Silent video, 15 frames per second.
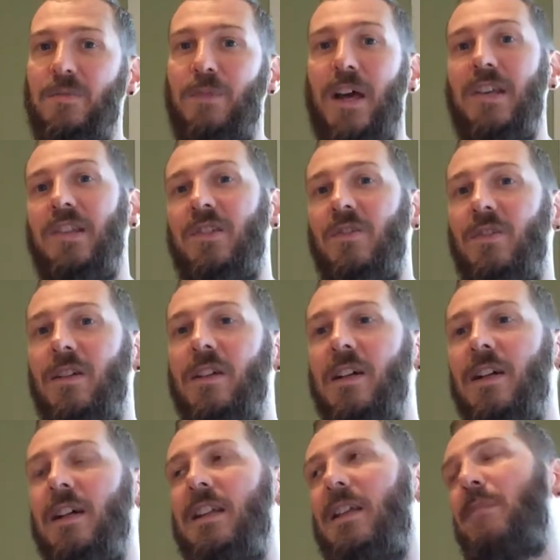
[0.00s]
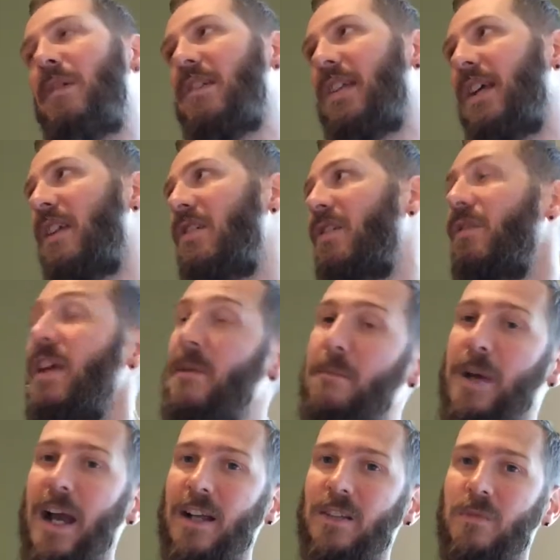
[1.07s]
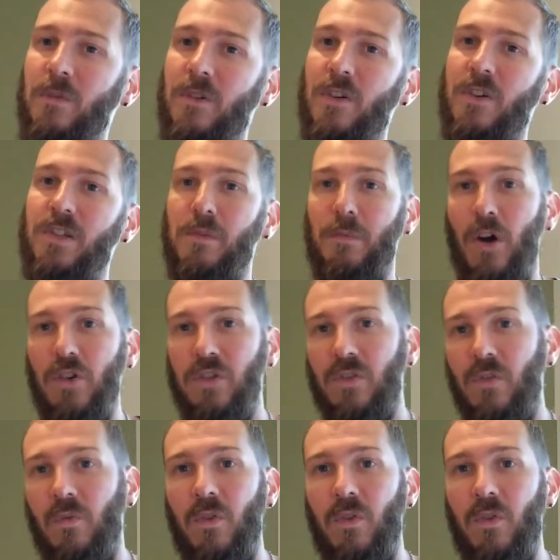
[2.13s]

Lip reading: based on the percentage of impact words, emotional